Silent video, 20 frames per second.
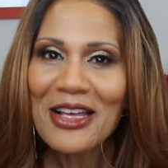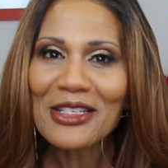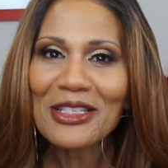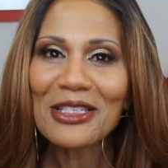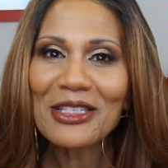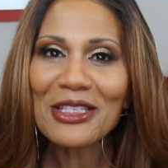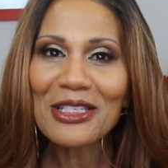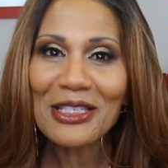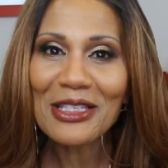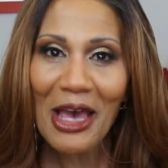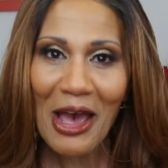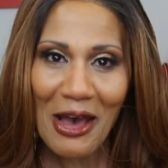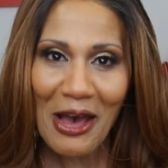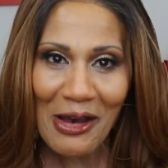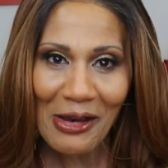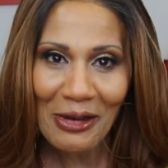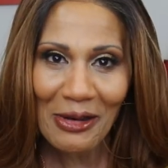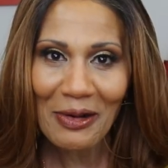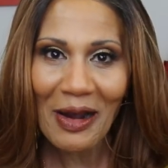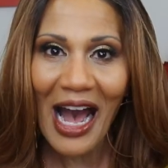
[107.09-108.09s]

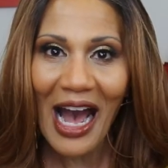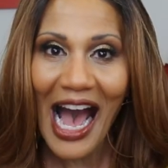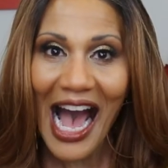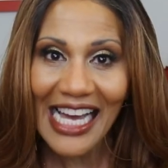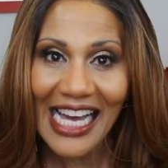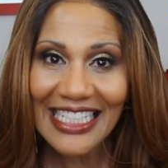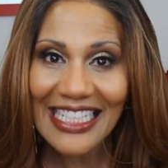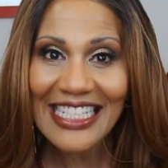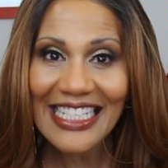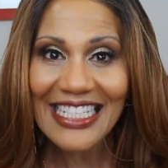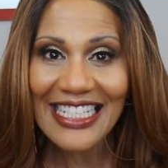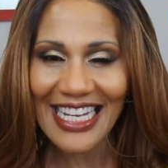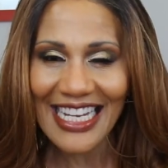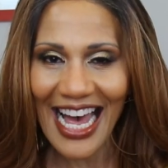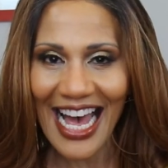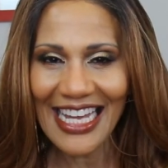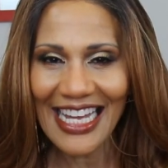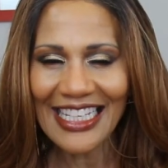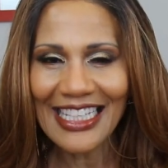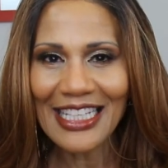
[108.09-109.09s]
So I
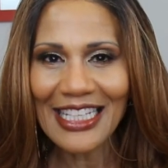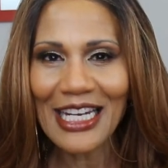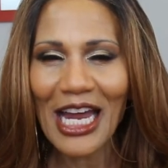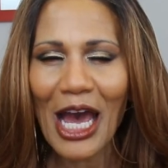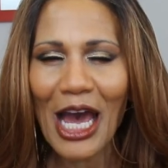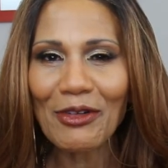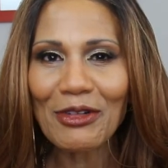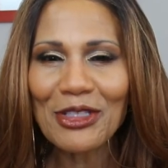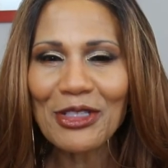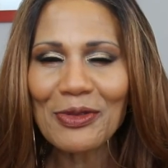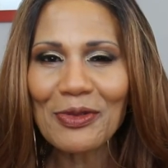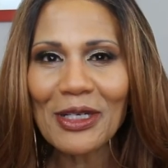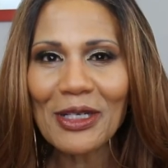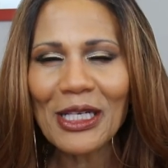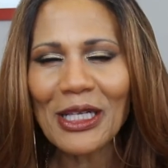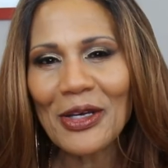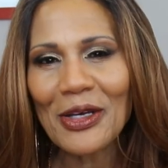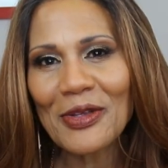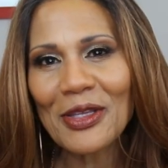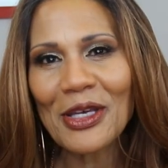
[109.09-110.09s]
decided that I would do a
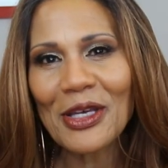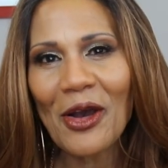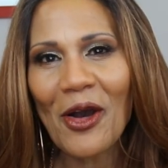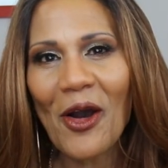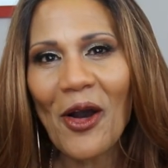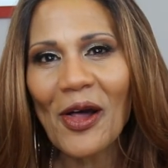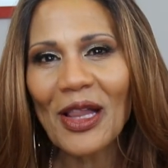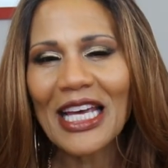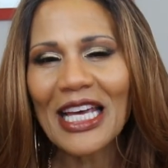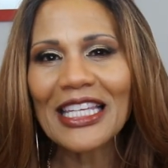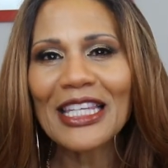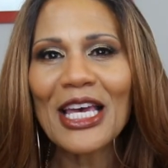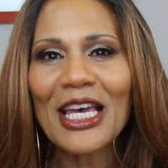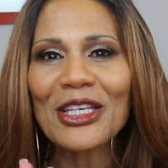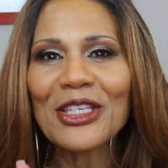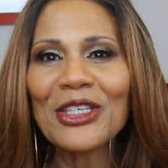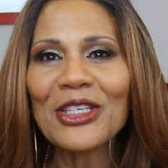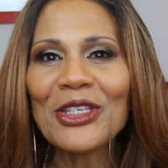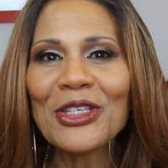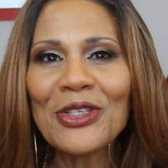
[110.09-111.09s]
clothing haul and
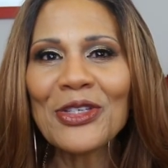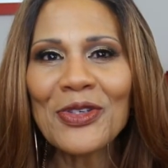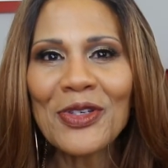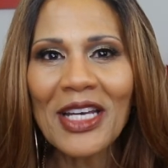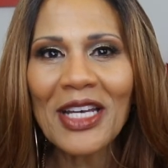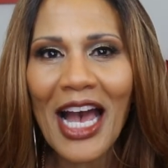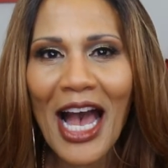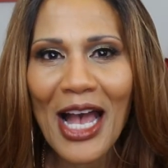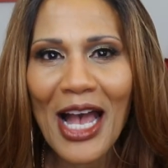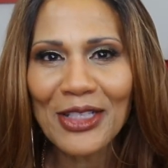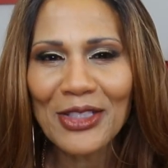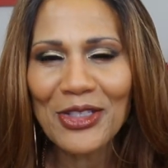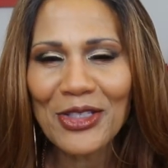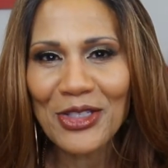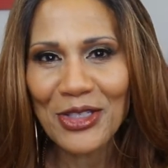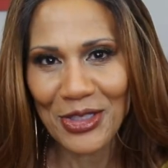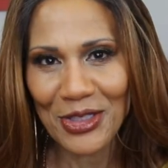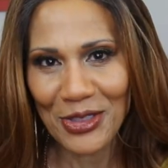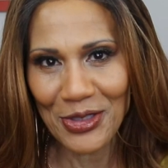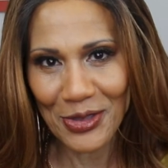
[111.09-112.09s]
let you
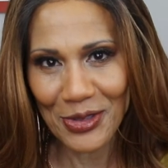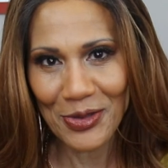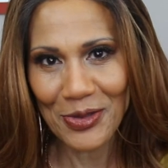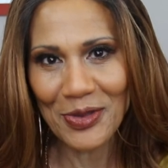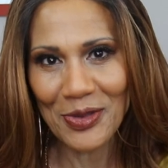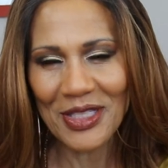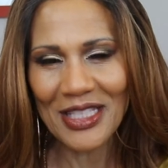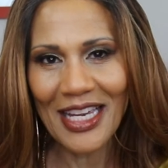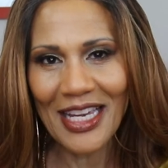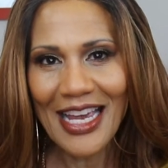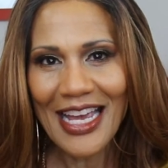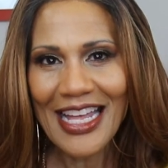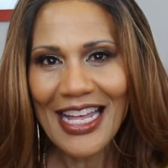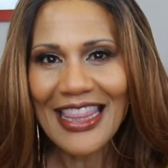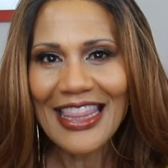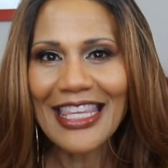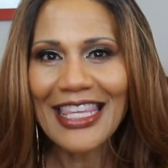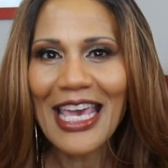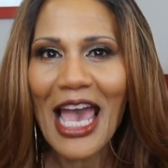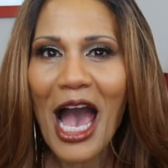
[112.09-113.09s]
guys choose
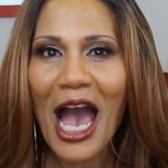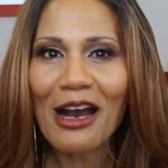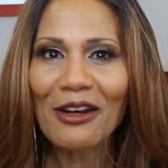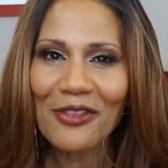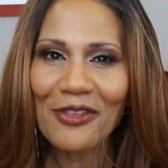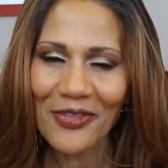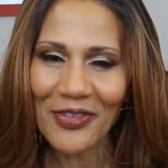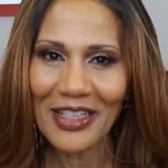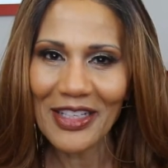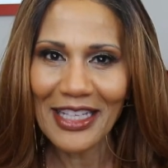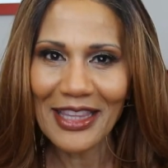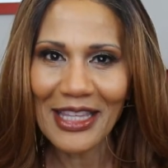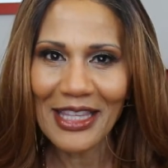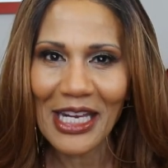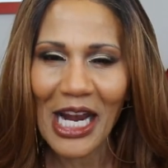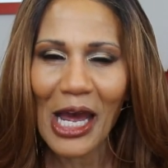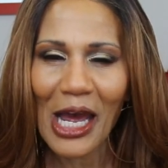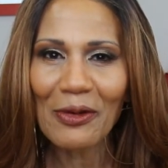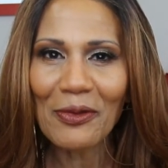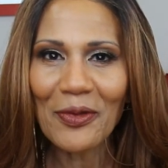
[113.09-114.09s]
the outfit
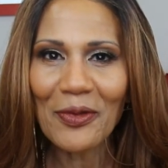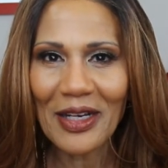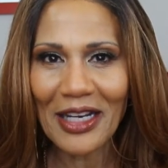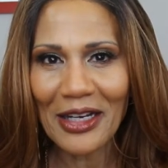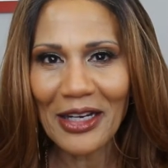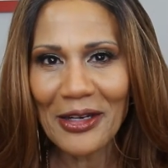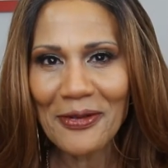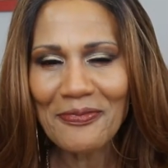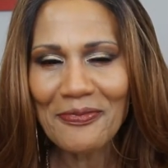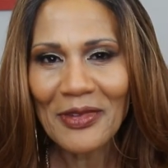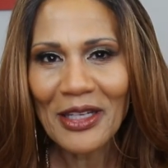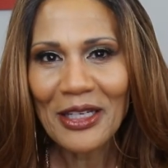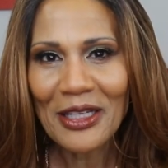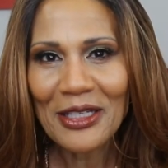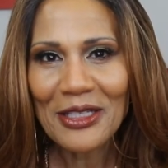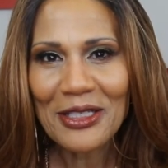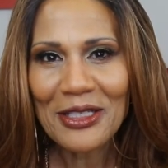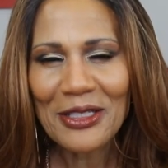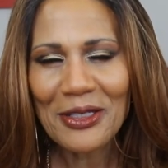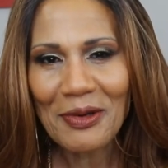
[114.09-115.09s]
that I wear
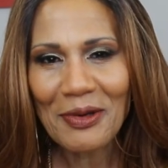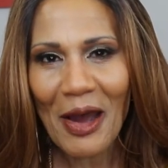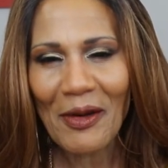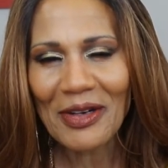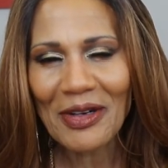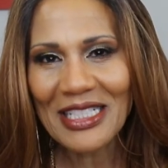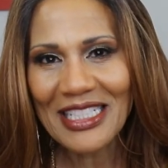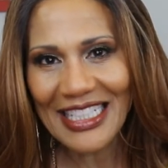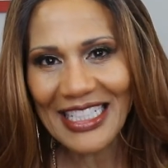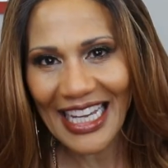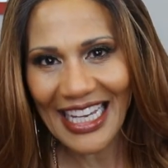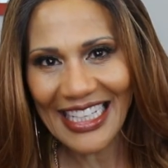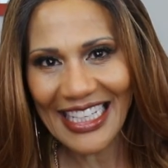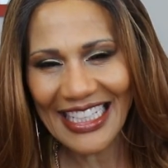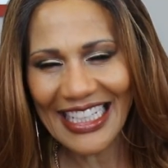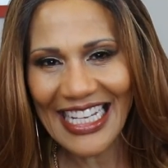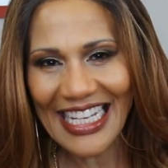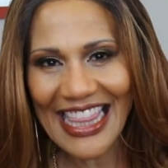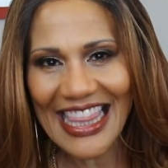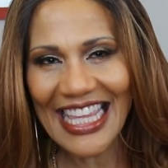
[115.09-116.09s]
to our
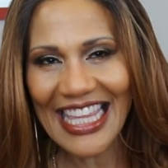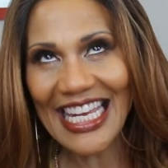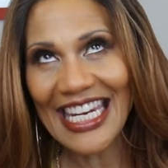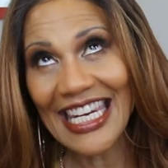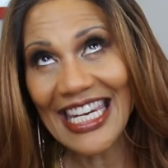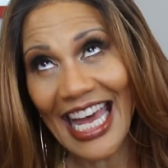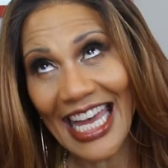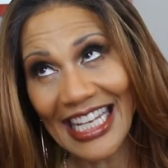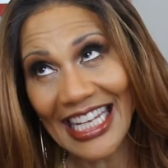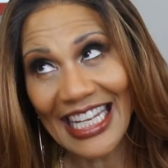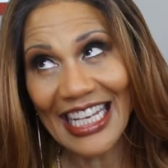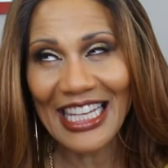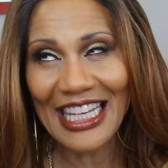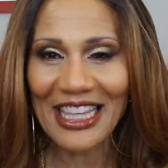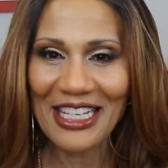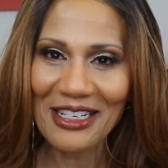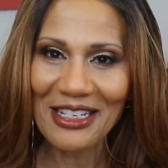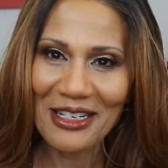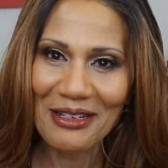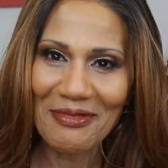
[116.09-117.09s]
date in the
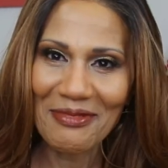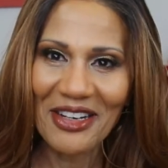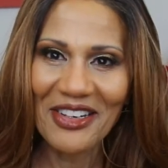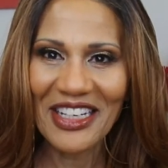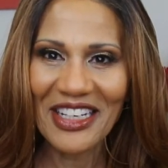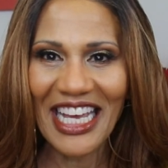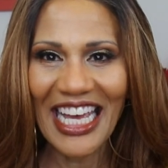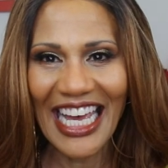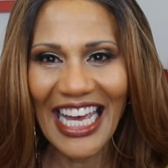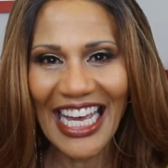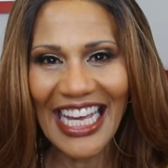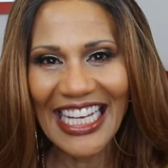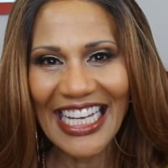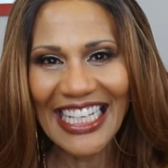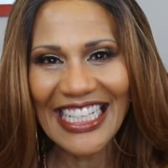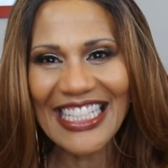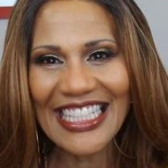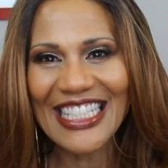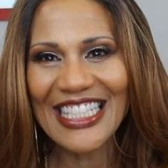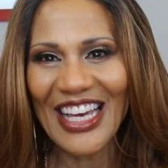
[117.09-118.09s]
nightclub,
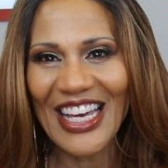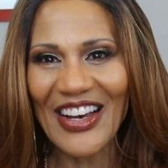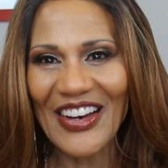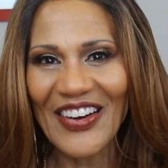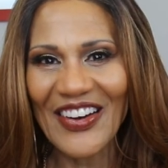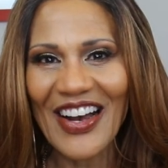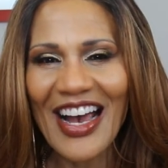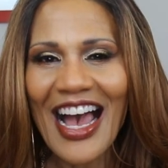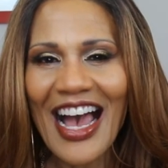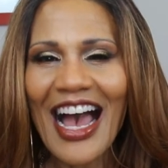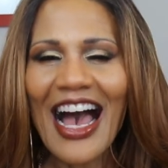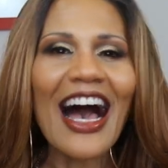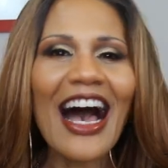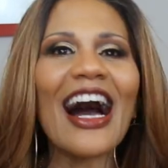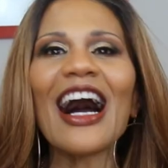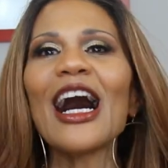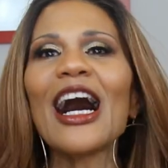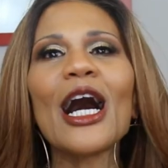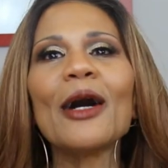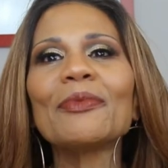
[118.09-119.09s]
okay? So
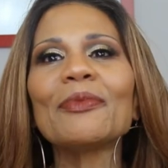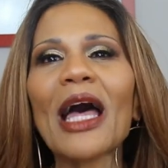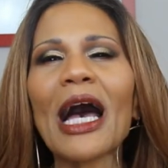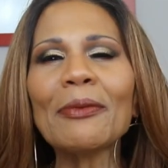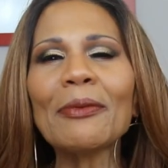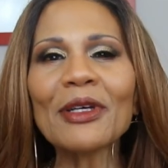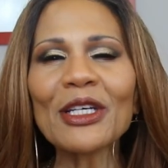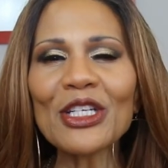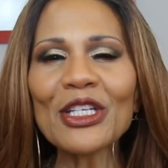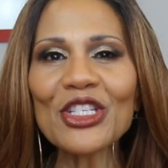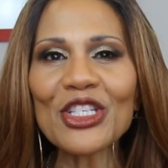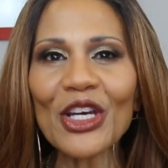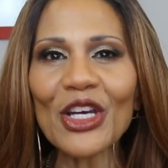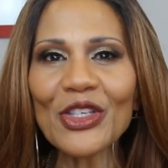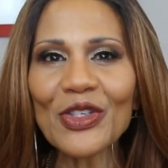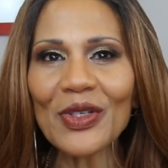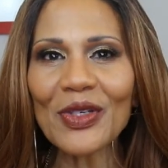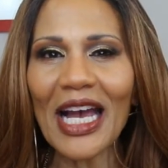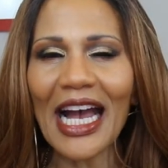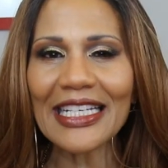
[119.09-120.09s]
um, I'm gonna show
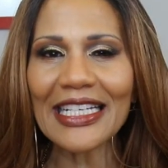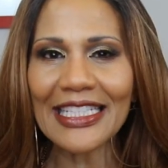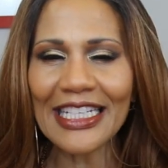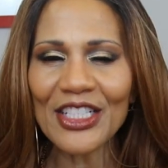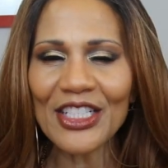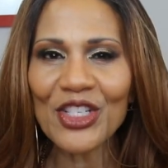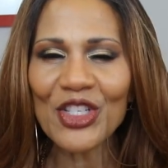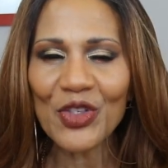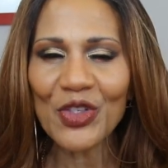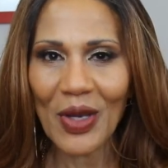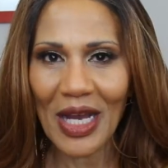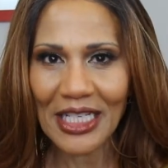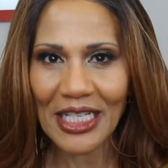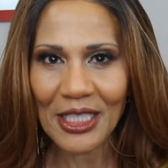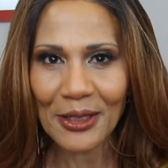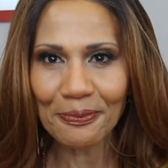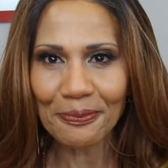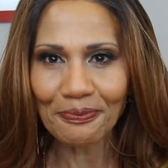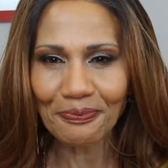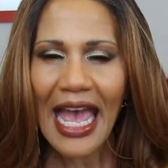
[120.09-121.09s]
you guys each
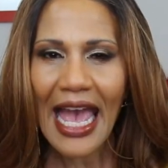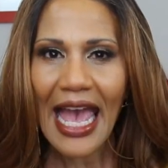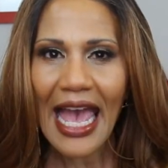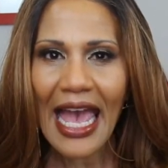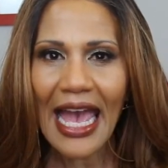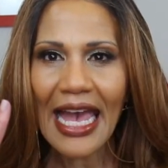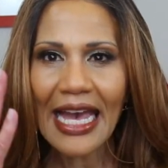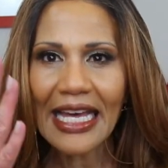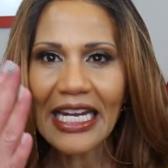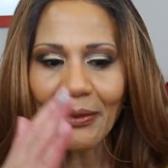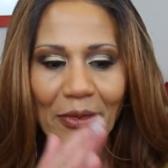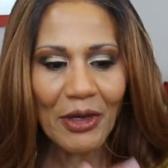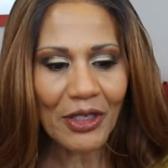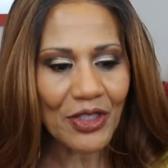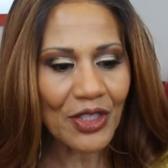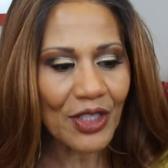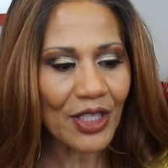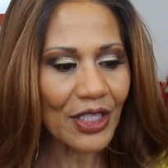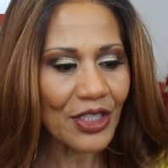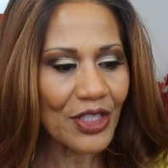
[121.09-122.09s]
dress and I'm
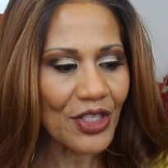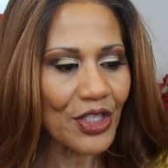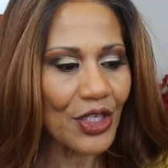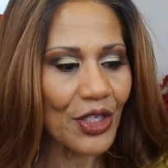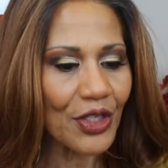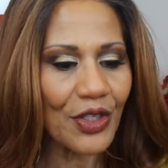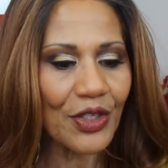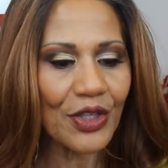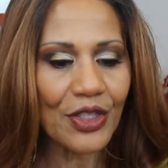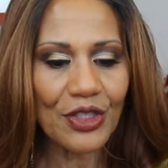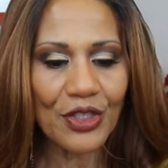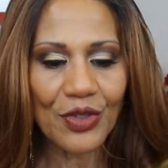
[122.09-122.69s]
also going to show you